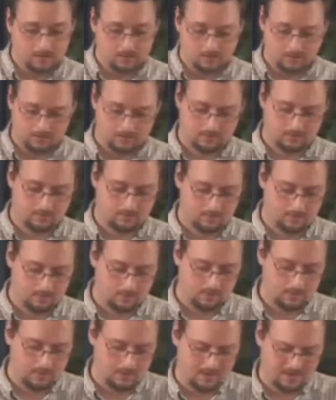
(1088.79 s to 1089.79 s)
and
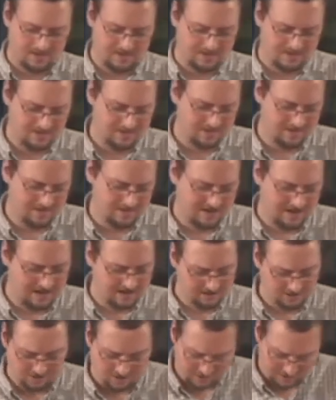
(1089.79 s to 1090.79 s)

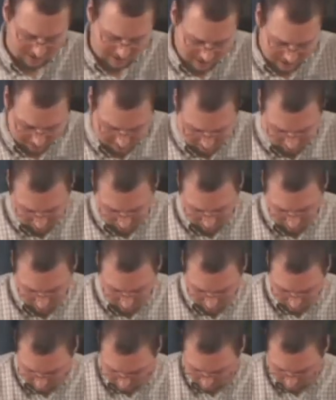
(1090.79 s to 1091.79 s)
I looked
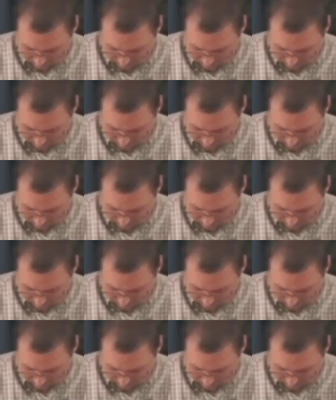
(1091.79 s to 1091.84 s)
down